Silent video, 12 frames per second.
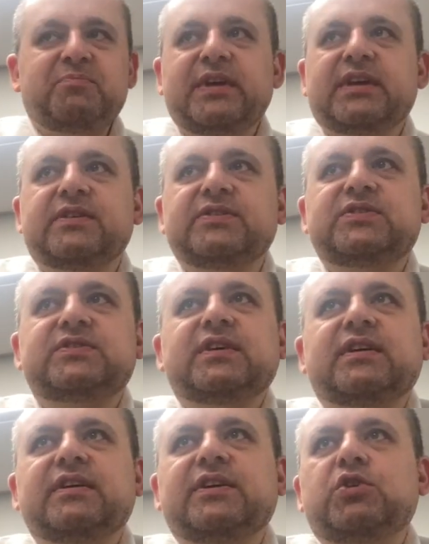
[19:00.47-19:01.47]
because
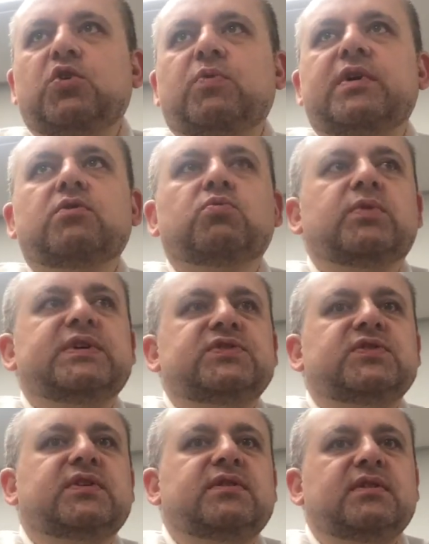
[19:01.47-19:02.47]
uh, you don't want to
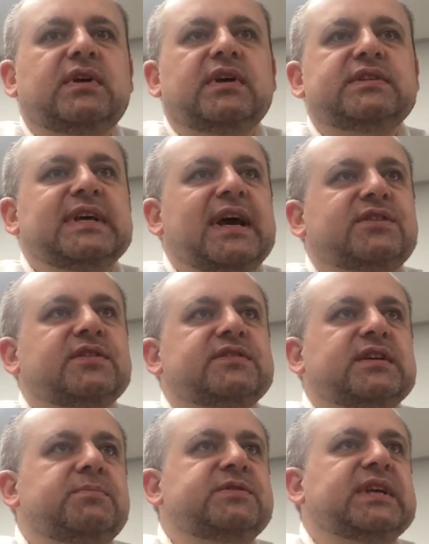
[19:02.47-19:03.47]
risk uh, tax
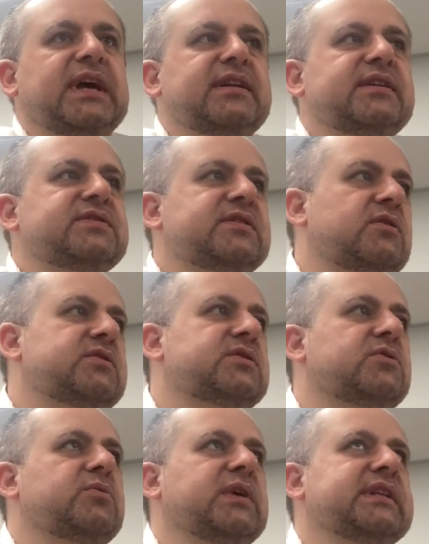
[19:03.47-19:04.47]
exempt status, and
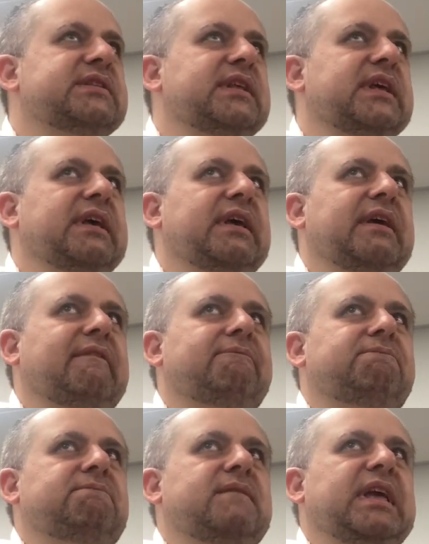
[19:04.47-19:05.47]
also it,
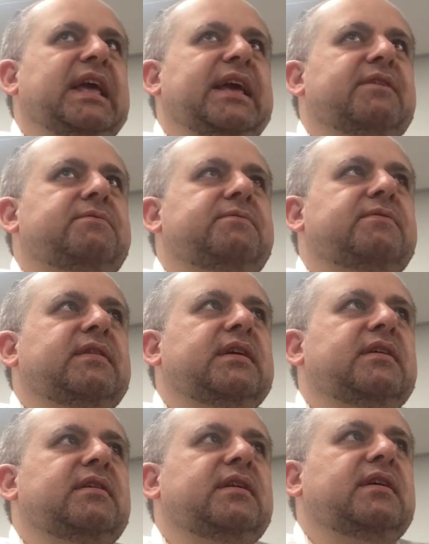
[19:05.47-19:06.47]
if
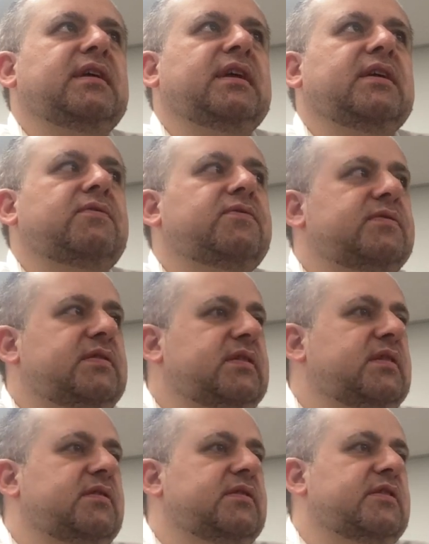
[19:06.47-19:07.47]
if
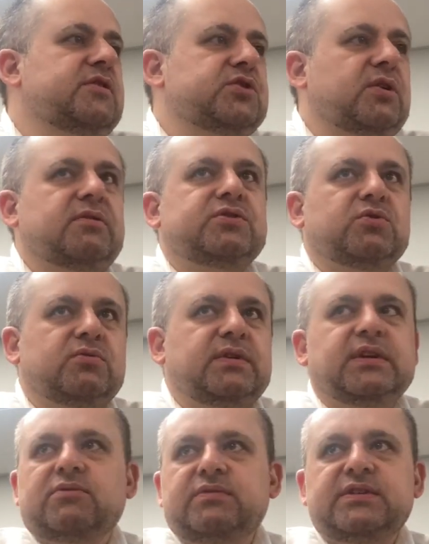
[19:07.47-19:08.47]
the church or you
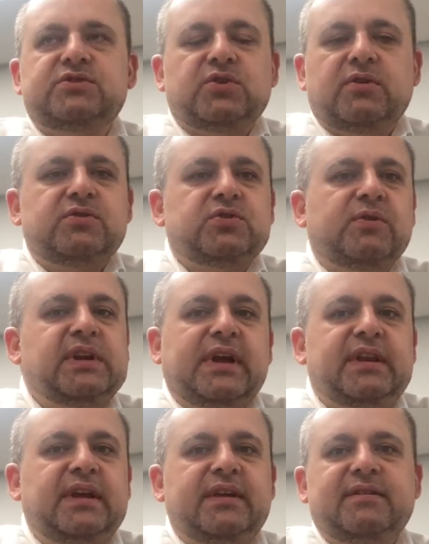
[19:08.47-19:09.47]
know this church or
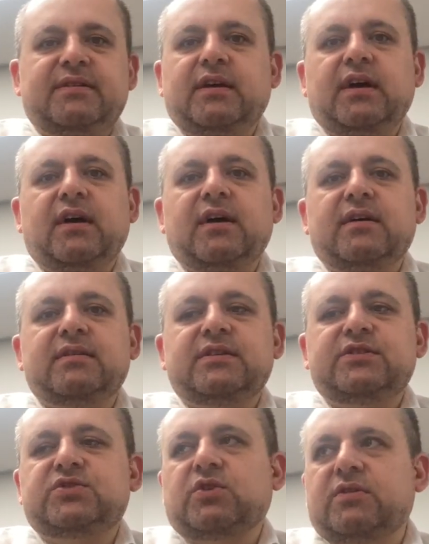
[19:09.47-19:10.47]
any uh,
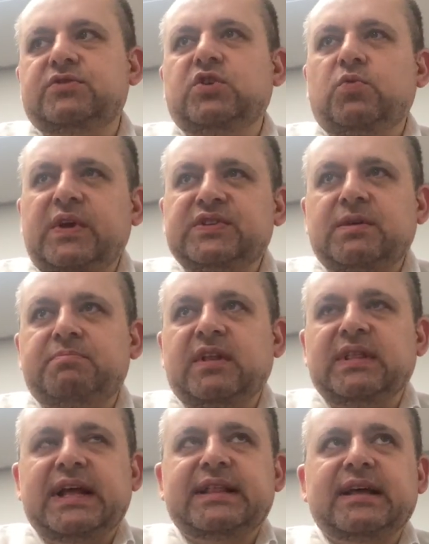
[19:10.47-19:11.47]
starts doing something
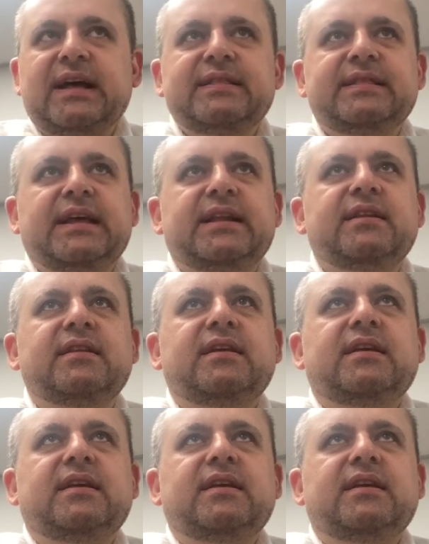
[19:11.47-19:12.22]
like that, then